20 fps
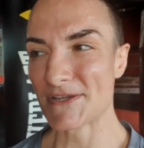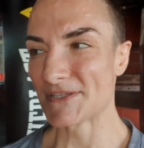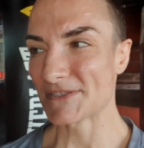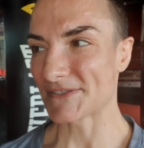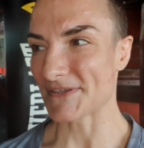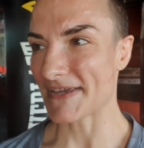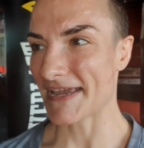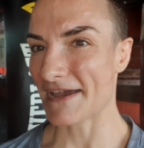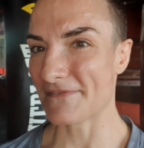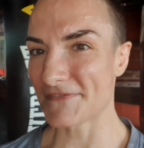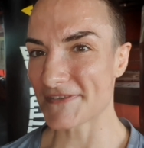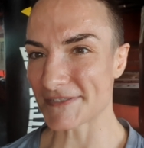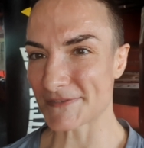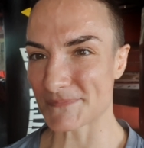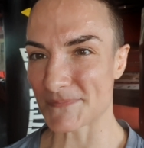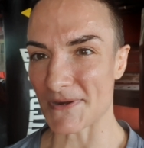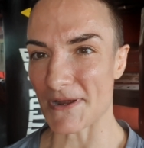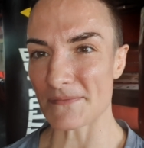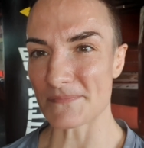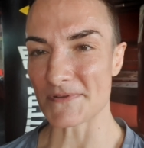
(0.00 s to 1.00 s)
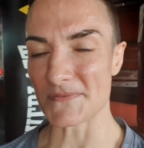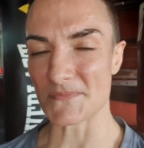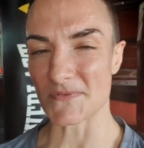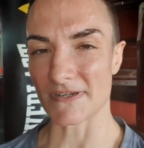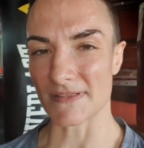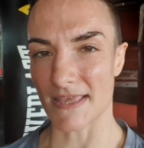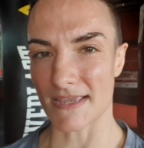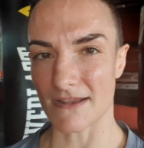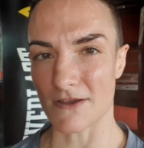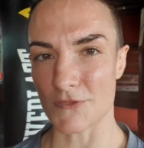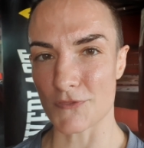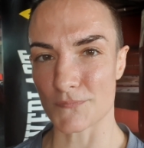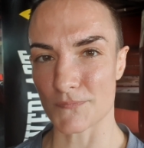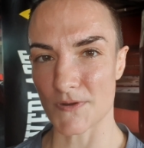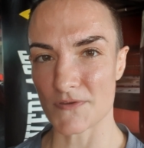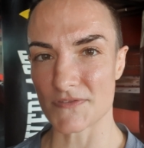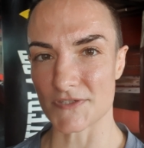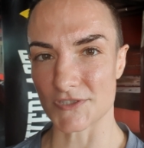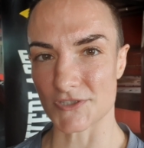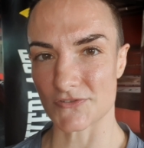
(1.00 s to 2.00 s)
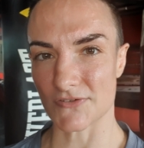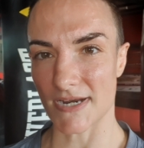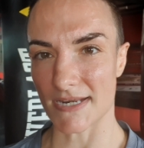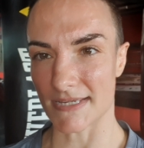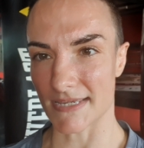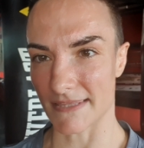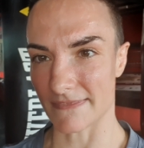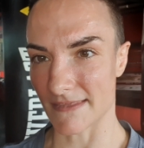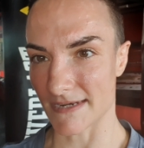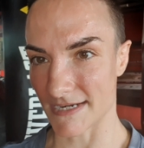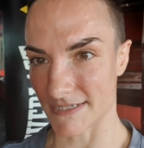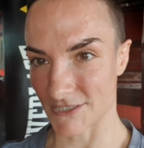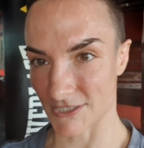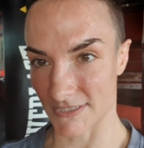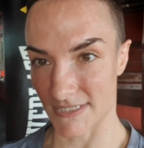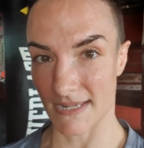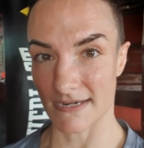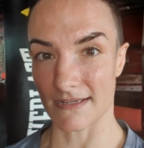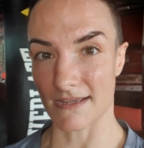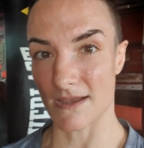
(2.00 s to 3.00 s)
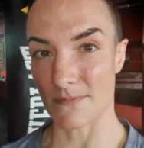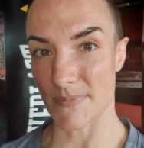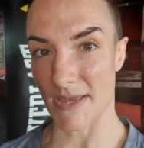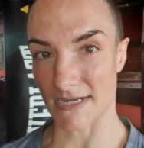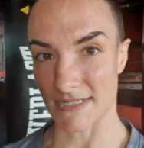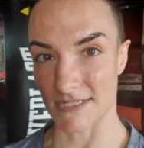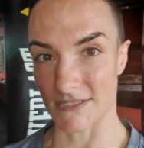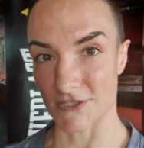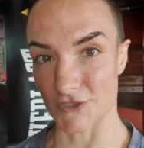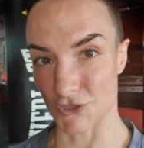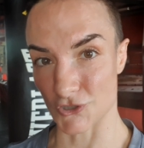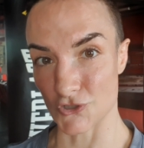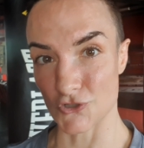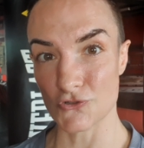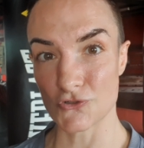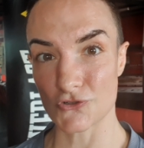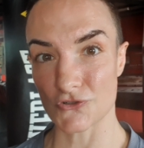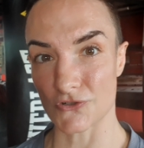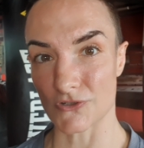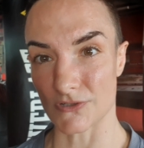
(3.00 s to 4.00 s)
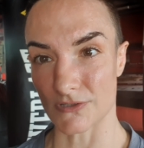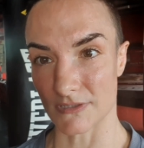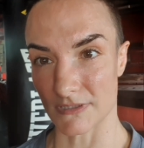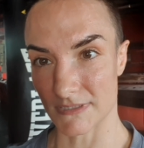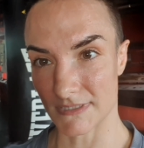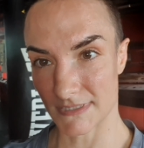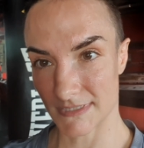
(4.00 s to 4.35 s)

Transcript: So I have this problem where, like, I'll throw the strike and then I just kind of come back to this neutral,